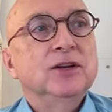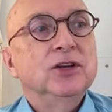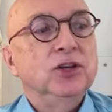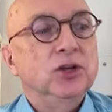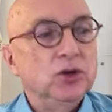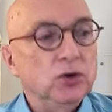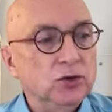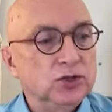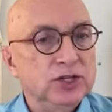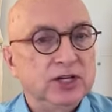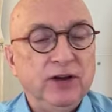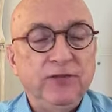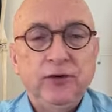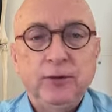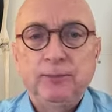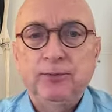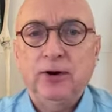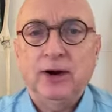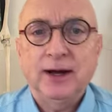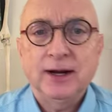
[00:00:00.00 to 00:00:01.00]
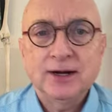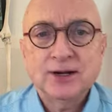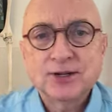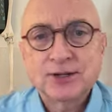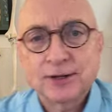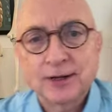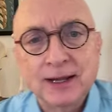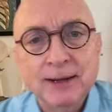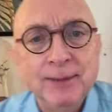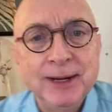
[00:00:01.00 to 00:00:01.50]
use different
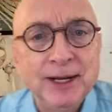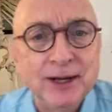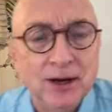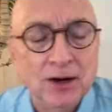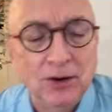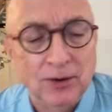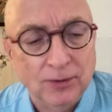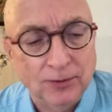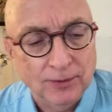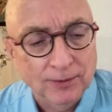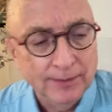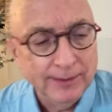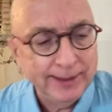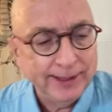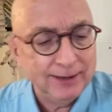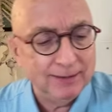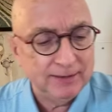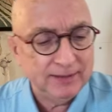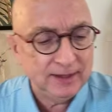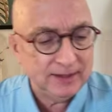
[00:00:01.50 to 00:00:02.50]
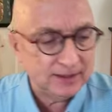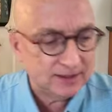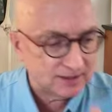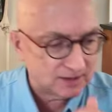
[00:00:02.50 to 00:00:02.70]
products, let me know. I think the